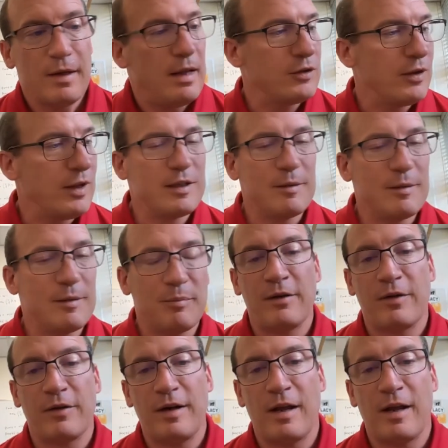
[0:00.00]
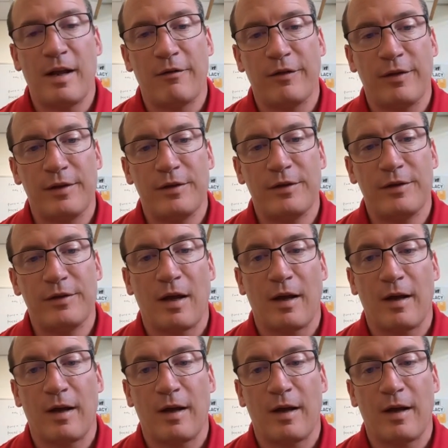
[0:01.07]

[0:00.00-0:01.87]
And so that's the plan right now for this.